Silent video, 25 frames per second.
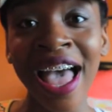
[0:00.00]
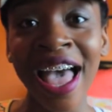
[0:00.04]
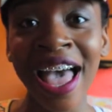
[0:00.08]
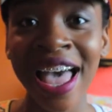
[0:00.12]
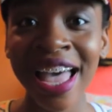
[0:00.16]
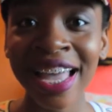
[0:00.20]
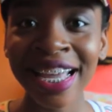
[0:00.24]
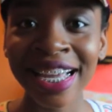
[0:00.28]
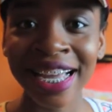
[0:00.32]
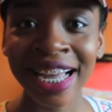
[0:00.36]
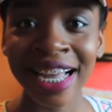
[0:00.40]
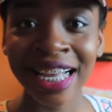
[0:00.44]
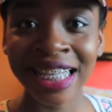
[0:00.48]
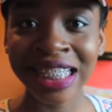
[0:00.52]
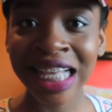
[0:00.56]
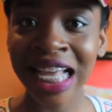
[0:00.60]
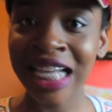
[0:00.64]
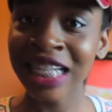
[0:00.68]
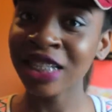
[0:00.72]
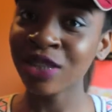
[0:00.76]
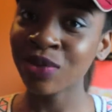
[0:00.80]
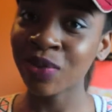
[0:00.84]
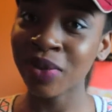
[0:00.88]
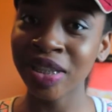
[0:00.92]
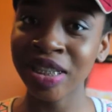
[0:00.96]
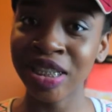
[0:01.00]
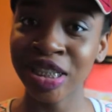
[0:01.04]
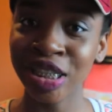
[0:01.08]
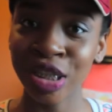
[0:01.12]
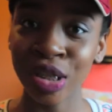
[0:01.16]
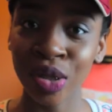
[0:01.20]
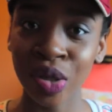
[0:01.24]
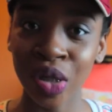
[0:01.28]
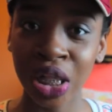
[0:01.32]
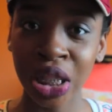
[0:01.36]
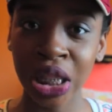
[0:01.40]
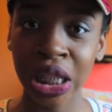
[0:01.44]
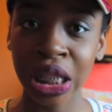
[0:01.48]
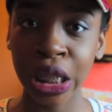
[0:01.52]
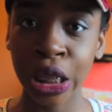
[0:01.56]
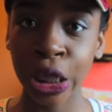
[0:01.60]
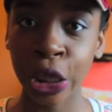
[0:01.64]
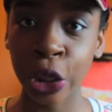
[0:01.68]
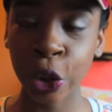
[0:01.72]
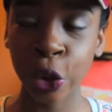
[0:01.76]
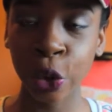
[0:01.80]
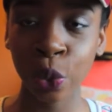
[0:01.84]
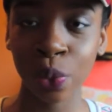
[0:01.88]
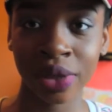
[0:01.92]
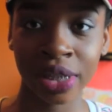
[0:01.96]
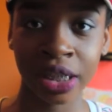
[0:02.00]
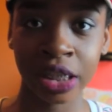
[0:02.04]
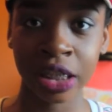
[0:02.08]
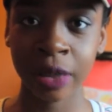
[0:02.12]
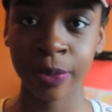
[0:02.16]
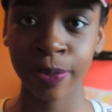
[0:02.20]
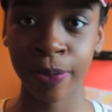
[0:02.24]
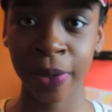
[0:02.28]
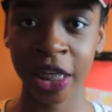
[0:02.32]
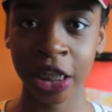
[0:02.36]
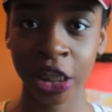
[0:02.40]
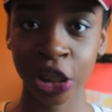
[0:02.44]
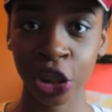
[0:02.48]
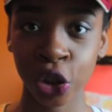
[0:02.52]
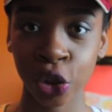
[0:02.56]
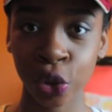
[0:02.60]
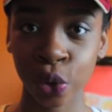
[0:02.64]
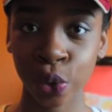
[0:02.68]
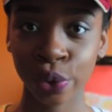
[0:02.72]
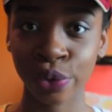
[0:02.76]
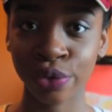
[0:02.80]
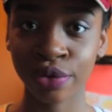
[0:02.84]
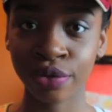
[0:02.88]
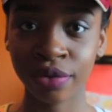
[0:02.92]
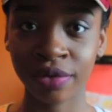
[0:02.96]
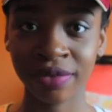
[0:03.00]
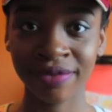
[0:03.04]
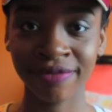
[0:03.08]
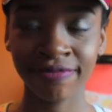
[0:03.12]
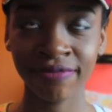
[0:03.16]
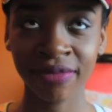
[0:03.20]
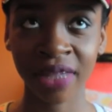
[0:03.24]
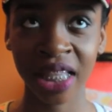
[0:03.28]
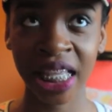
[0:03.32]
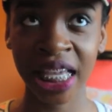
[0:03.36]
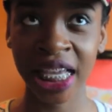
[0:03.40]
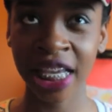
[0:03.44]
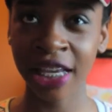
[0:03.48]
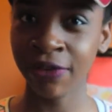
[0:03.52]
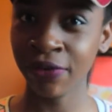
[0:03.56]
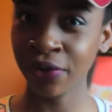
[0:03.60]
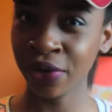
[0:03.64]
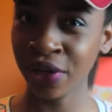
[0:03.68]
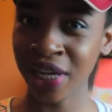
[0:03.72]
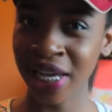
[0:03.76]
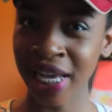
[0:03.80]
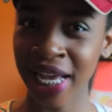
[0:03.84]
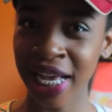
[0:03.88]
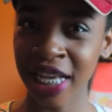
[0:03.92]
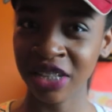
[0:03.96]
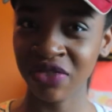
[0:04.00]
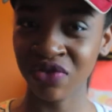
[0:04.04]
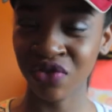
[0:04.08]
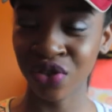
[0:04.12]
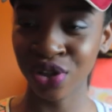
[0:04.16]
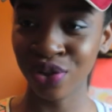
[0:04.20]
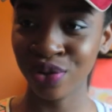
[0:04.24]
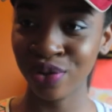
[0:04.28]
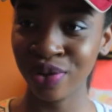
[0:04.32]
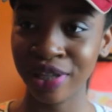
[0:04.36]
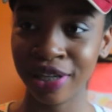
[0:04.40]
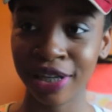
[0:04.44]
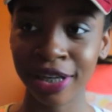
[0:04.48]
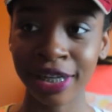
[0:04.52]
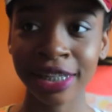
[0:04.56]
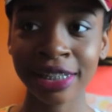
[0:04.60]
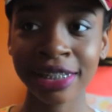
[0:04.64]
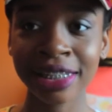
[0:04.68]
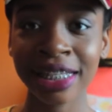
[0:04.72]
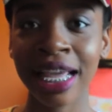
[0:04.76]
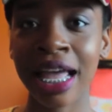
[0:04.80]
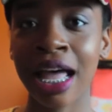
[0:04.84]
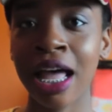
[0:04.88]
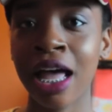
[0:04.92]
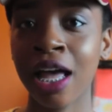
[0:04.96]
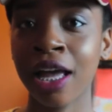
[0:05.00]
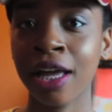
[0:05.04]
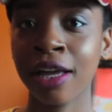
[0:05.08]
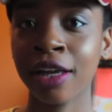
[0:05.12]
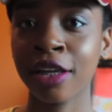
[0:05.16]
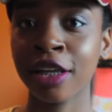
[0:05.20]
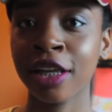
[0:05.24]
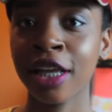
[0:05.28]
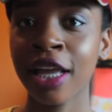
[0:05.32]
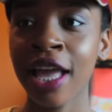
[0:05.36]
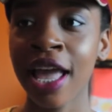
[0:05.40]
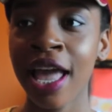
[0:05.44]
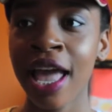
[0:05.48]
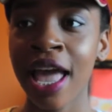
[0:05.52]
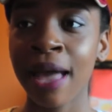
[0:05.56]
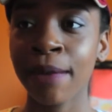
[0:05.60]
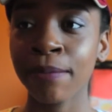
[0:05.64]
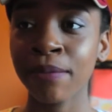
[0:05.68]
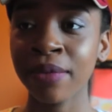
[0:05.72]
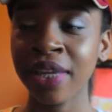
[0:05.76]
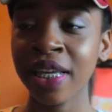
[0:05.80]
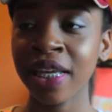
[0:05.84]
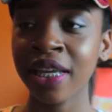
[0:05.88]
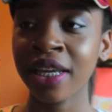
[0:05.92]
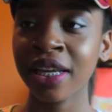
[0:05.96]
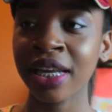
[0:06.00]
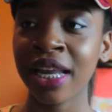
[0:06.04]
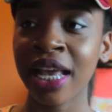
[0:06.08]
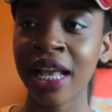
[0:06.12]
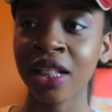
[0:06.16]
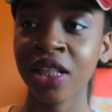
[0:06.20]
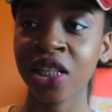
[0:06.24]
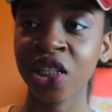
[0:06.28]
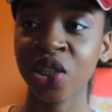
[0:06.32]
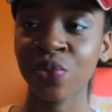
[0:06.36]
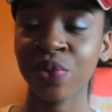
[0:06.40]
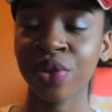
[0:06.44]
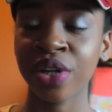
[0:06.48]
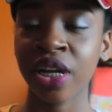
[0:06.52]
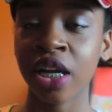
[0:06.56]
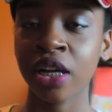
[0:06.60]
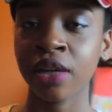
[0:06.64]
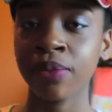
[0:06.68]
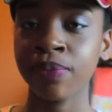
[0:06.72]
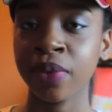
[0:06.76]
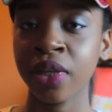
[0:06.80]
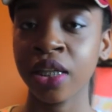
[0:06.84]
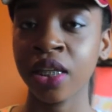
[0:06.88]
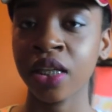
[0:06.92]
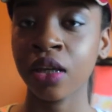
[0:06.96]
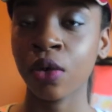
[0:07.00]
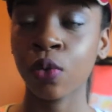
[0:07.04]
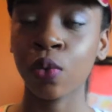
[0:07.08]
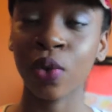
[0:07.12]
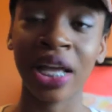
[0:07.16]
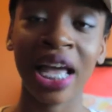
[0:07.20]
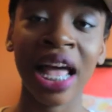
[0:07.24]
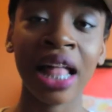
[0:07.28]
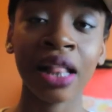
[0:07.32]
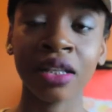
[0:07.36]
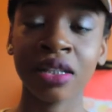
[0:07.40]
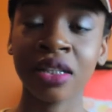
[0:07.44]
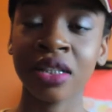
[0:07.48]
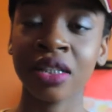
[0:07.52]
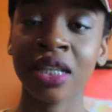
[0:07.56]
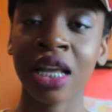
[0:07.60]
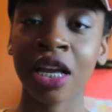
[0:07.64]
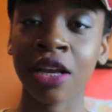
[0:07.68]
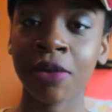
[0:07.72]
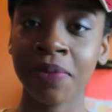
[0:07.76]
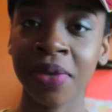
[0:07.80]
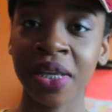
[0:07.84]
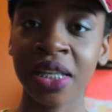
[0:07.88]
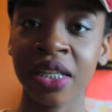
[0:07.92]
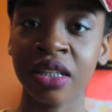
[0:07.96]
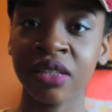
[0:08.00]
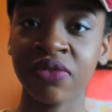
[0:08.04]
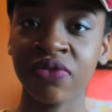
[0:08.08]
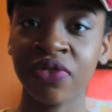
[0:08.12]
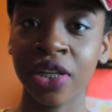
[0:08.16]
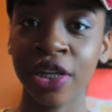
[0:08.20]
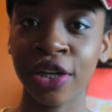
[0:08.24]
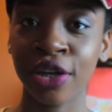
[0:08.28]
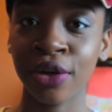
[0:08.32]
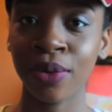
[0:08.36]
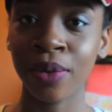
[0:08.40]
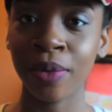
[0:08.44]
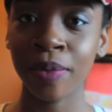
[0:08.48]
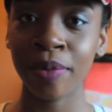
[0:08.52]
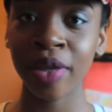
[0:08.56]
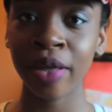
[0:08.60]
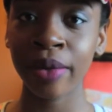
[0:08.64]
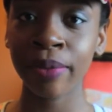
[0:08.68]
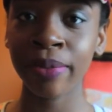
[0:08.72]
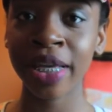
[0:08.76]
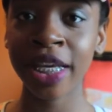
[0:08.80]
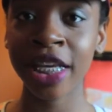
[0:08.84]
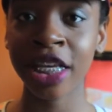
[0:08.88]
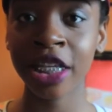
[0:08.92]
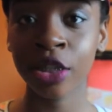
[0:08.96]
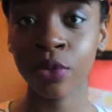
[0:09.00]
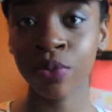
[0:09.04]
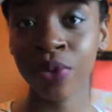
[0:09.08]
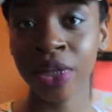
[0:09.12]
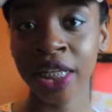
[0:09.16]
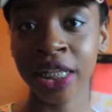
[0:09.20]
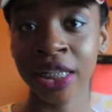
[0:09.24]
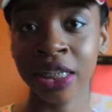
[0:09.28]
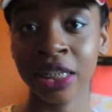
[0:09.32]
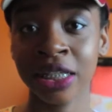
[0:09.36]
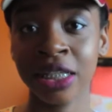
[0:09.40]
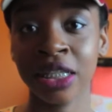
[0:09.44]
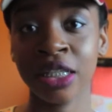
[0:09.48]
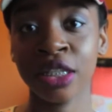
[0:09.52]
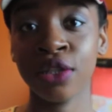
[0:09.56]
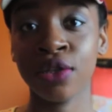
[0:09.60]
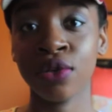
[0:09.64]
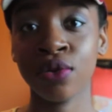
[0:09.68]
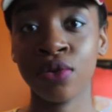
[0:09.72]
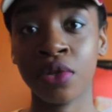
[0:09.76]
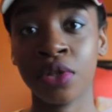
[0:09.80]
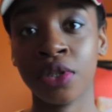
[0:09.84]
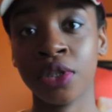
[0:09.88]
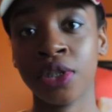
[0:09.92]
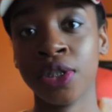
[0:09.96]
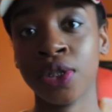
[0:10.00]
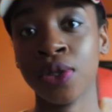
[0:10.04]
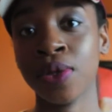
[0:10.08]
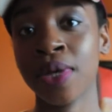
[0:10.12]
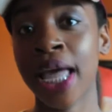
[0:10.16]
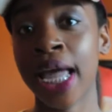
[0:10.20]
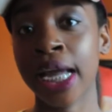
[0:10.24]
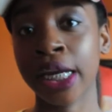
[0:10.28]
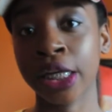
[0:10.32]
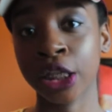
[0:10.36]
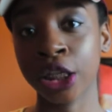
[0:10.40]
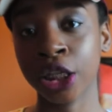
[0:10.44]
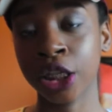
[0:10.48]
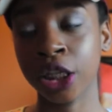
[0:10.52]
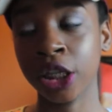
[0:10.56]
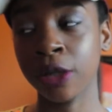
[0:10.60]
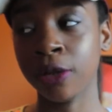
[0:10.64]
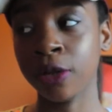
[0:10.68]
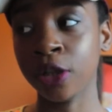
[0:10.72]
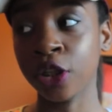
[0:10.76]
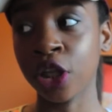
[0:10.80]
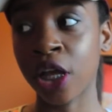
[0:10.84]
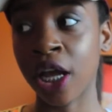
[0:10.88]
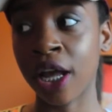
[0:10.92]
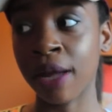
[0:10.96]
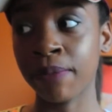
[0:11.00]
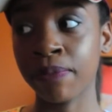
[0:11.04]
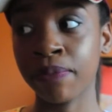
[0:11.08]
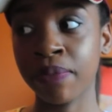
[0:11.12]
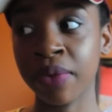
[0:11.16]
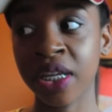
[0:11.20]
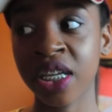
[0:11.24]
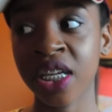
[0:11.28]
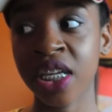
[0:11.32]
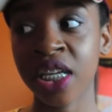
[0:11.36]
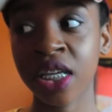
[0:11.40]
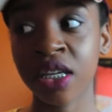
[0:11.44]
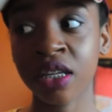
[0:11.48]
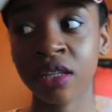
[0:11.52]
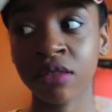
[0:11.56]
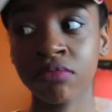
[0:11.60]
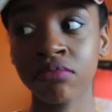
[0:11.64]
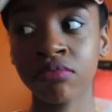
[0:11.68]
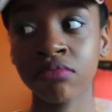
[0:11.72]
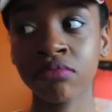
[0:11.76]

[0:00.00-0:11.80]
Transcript: Hi guys, I just wanted to do a little quick special thing for you guys for New Year's. Me and Alex, we're not gonna be, well, Alex is not gonna be in this video with me because we need to get used to actually not being